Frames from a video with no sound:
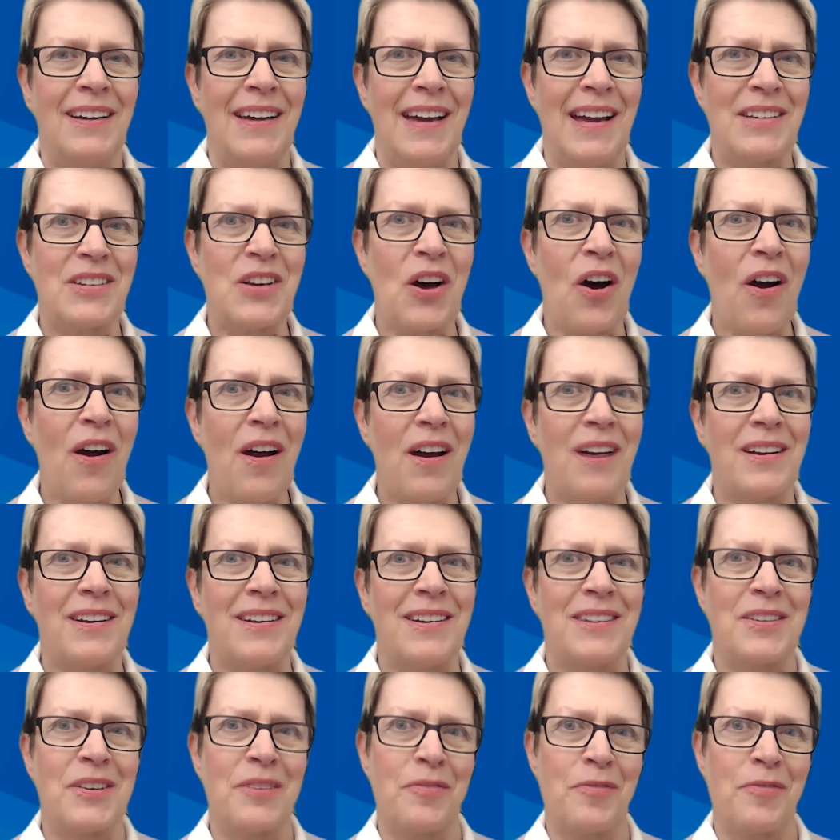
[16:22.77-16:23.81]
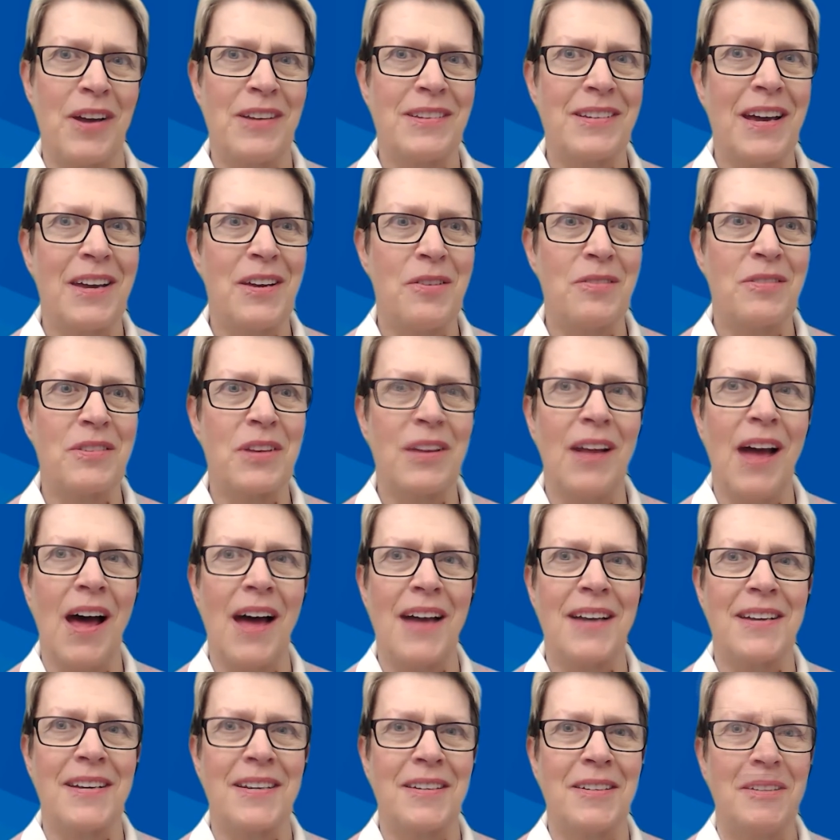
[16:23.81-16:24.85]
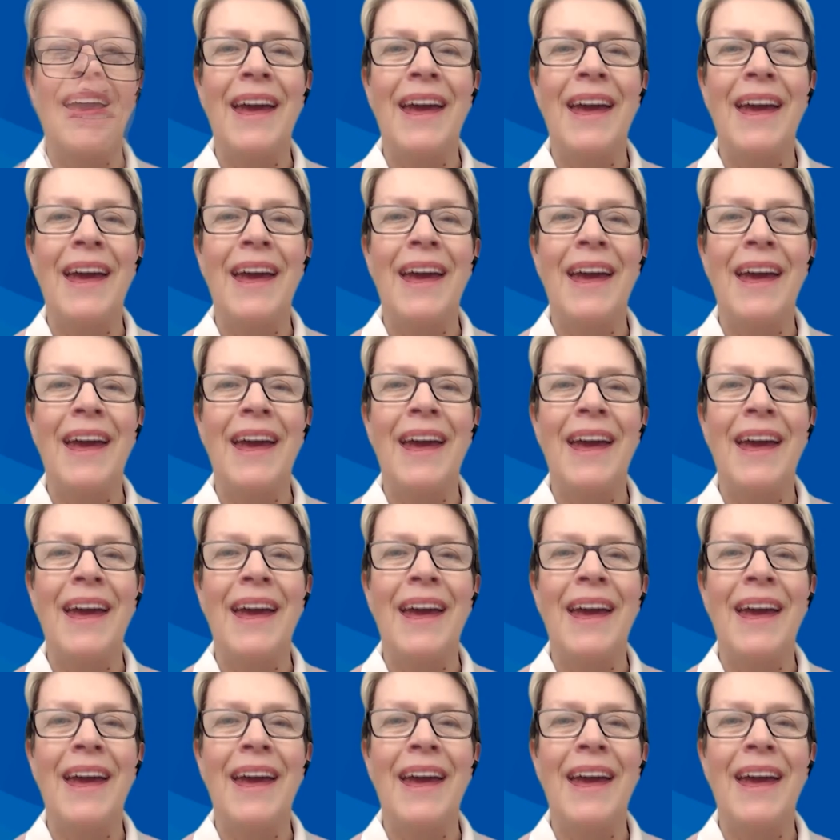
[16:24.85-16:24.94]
It's hard. It's a phrase I use a lot.